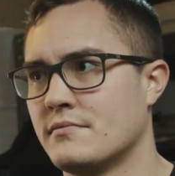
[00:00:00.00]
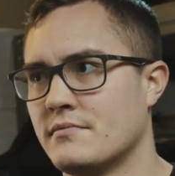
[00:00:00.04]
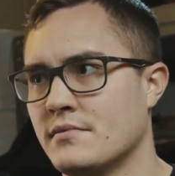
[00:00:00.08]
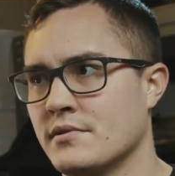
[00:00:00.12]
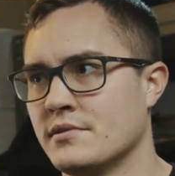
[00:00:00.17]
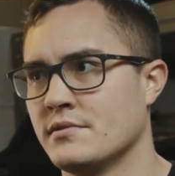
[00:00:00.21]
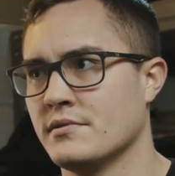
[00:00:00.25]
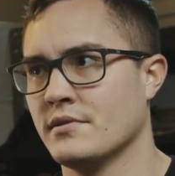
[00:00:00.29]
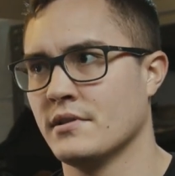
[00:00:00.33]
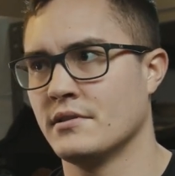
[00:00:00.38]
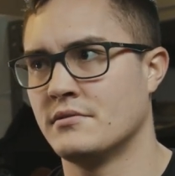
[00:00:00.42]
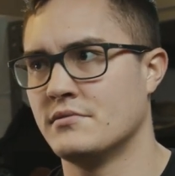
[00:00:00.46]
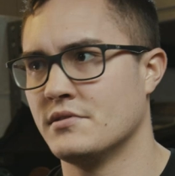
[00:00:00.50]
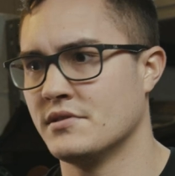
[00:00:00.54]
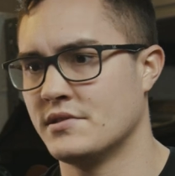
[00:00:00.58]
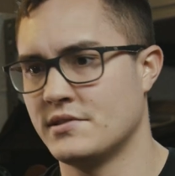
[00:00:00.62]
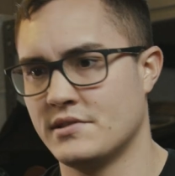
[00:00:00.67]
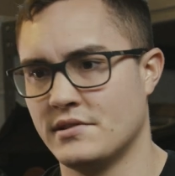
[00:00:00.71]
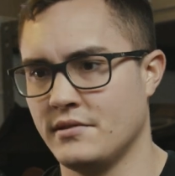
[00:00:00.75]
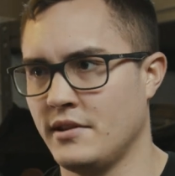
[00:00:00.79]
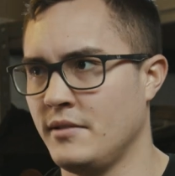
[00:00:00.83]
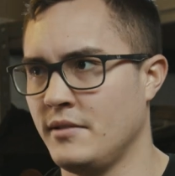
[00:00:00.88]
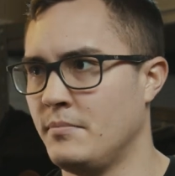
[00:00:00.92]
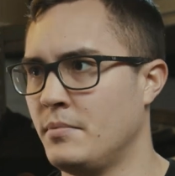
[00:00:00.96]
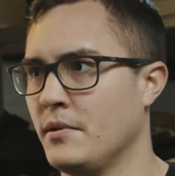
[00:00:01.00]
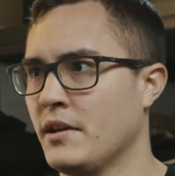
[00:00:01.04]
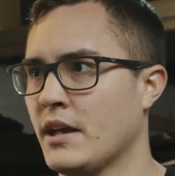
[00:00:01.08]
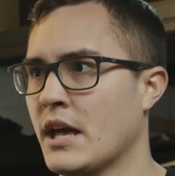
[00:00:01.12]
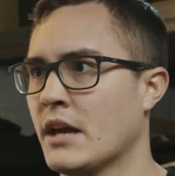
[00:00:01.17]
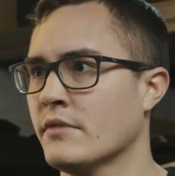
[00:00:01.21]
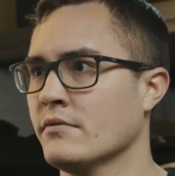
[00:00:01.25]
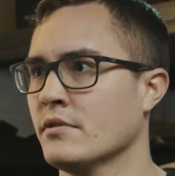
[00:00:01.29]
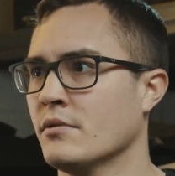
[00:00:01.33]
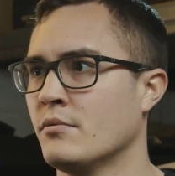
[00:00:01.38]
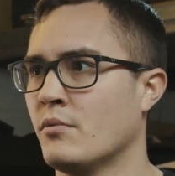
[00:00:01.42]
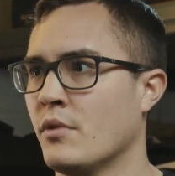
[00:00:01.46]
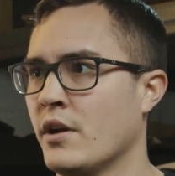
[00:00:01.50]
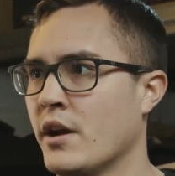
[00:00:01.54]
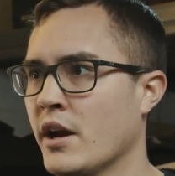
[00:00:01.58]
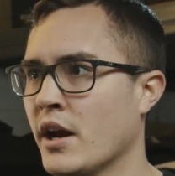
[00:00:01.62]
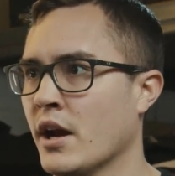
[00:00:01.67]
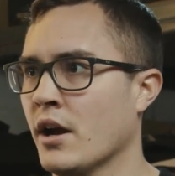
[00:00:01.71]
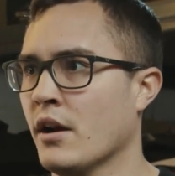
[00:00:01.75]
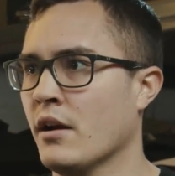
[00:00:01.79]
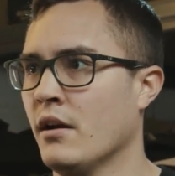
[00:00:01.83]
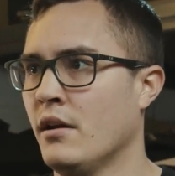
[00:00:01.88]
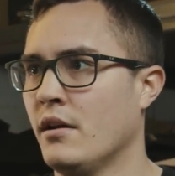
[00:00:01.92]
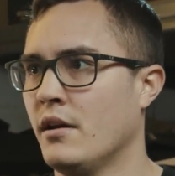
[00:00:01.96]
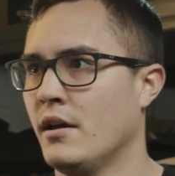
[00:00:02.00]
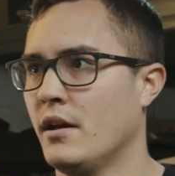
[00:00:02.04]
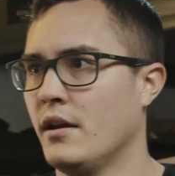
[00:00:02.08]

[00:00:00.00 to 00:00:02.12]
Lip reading: there's like just sleeping everywhere.